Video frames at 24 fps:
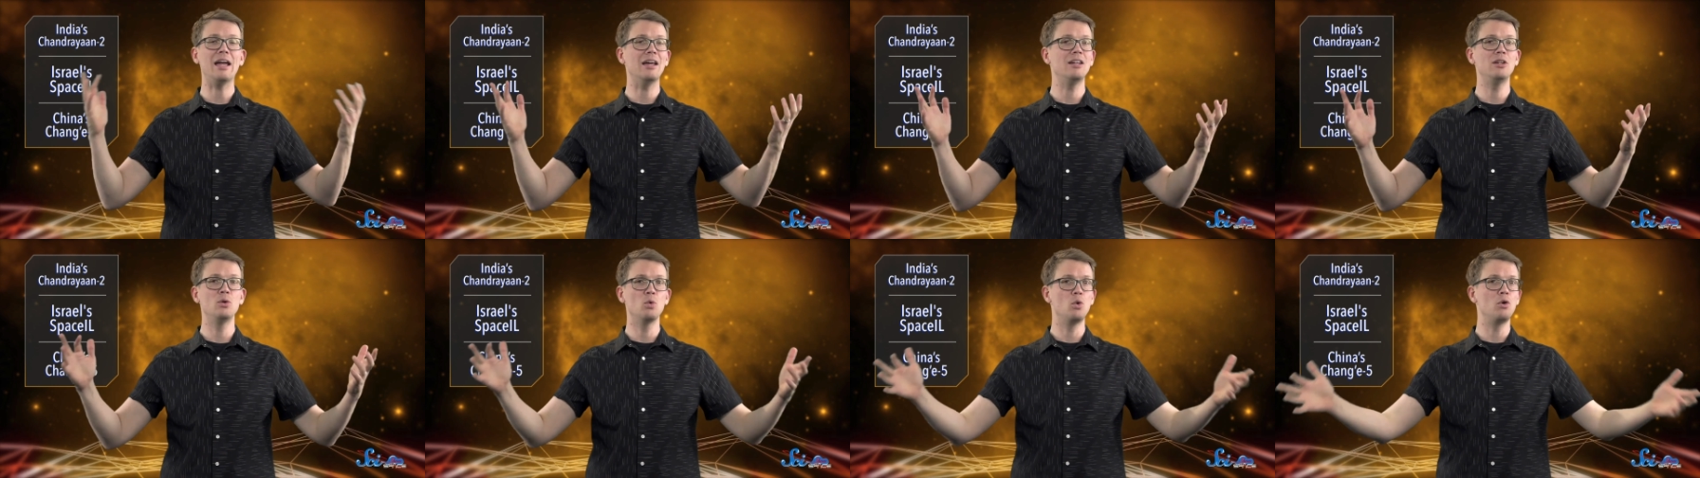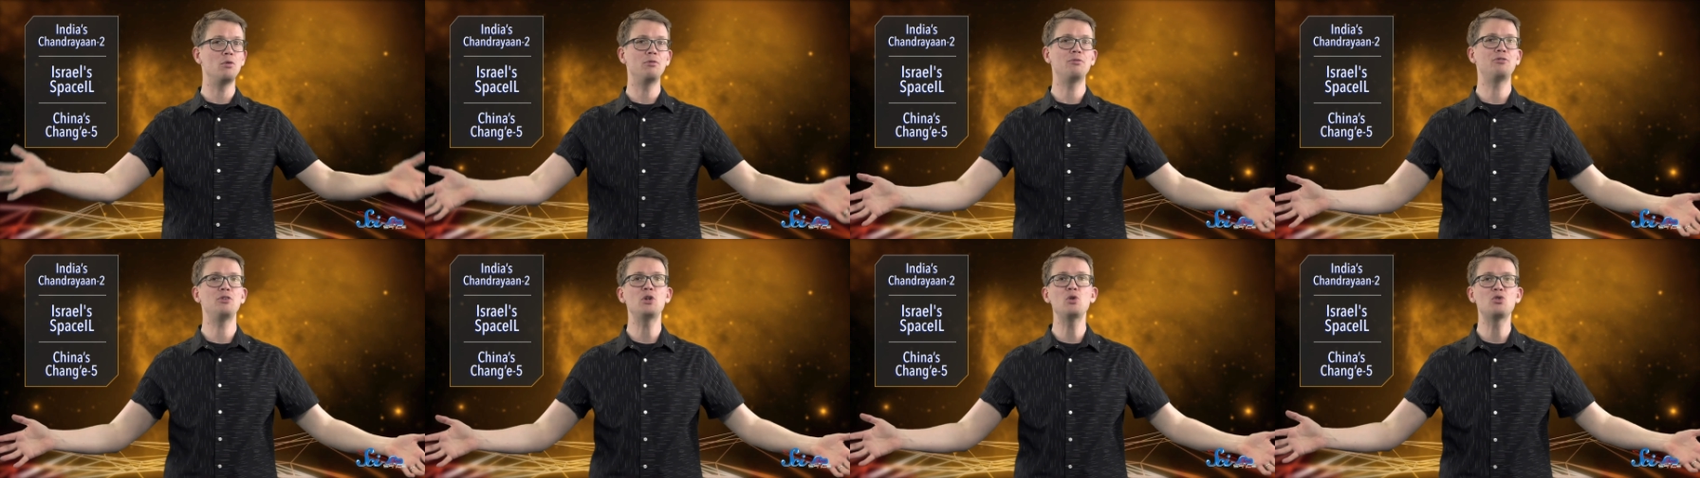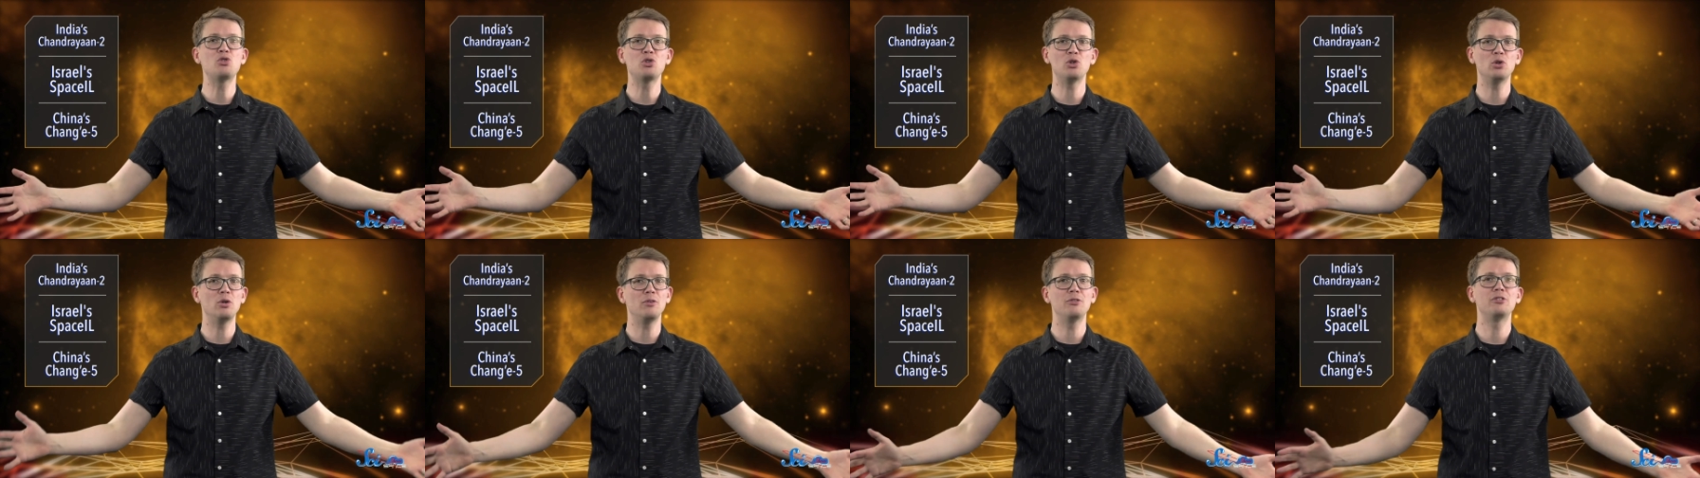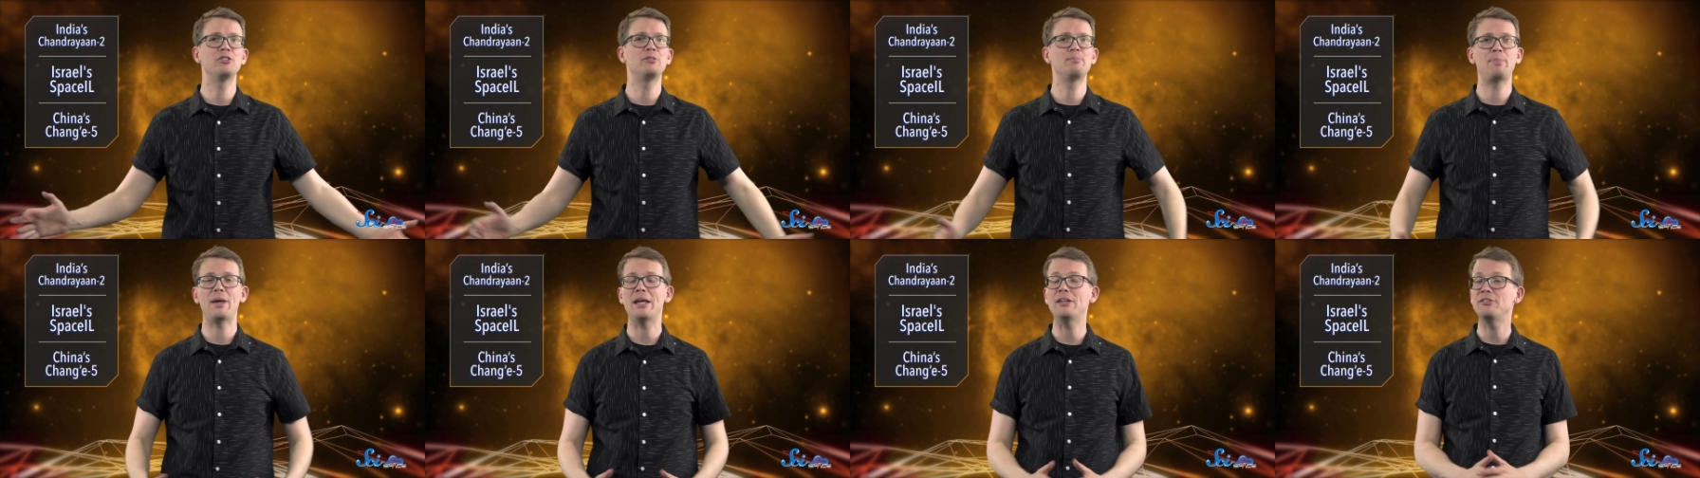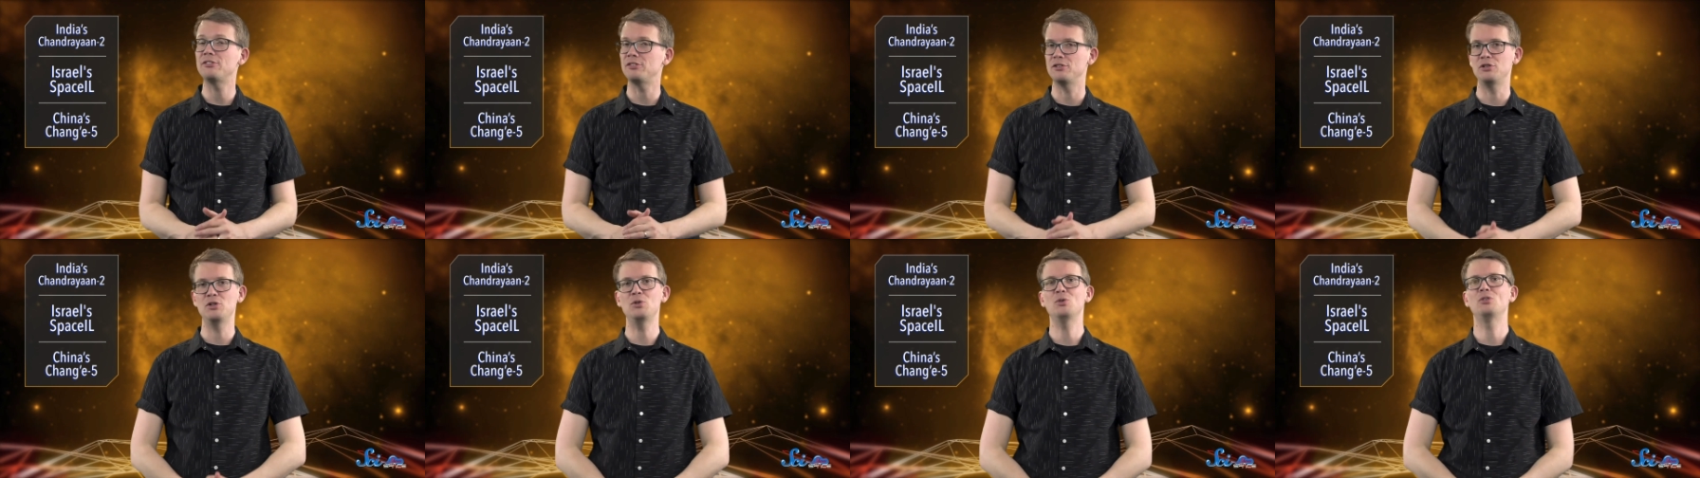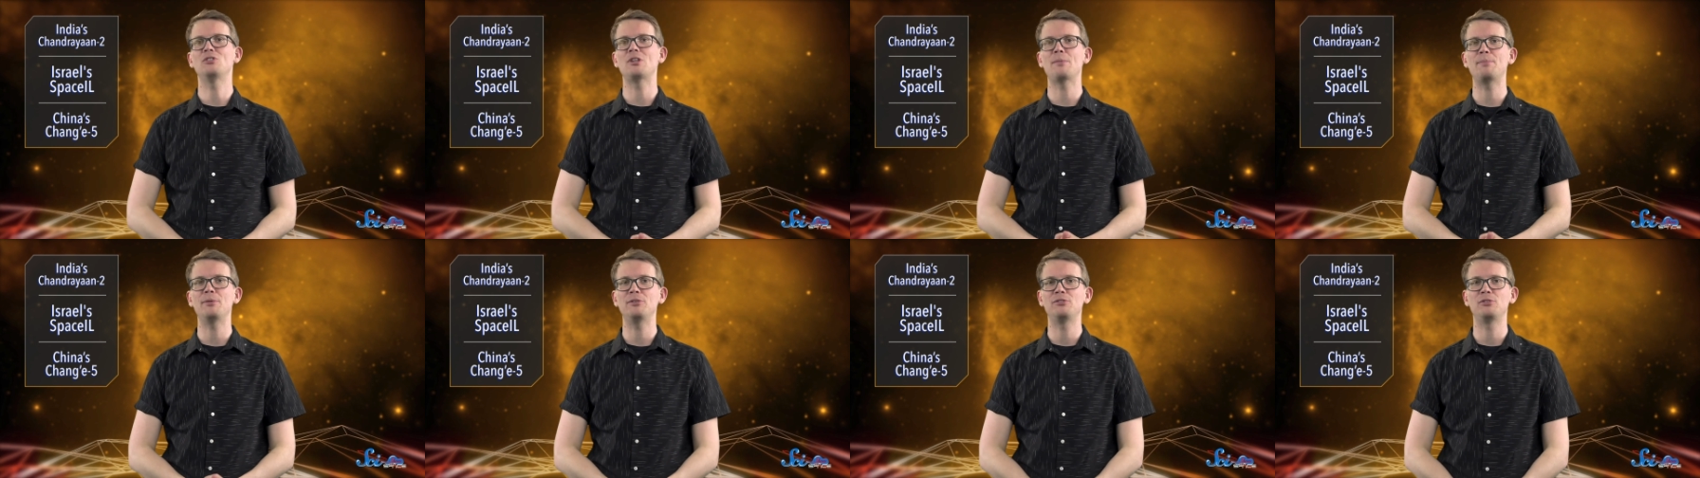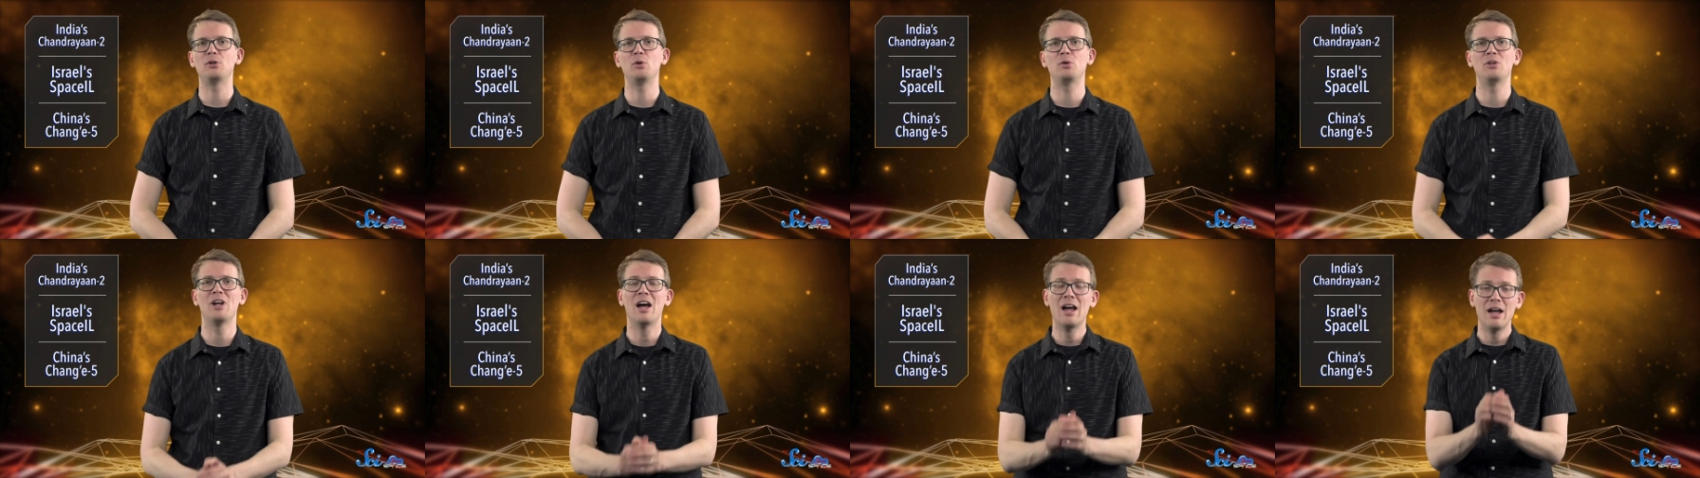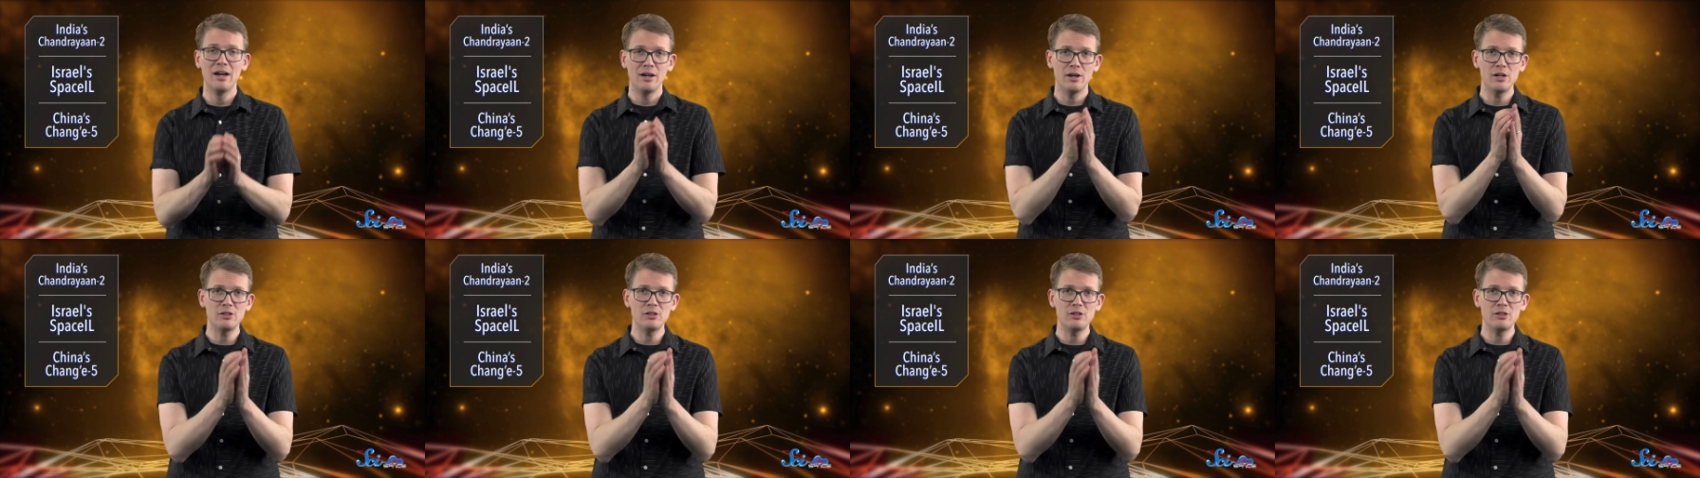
annual Future of Space News episode,